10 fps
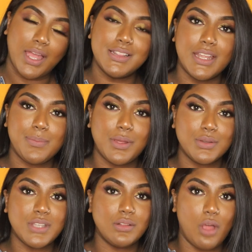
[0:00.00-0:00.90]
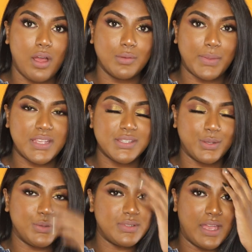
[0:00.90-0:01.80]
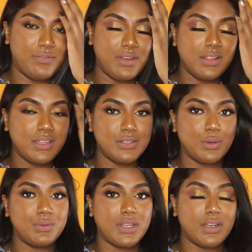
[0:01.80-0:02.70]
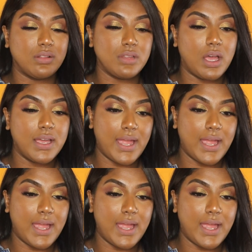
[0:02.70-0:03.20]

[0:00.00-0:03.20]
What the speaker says: A little bit goes a long way, so you definitely don't need a lot.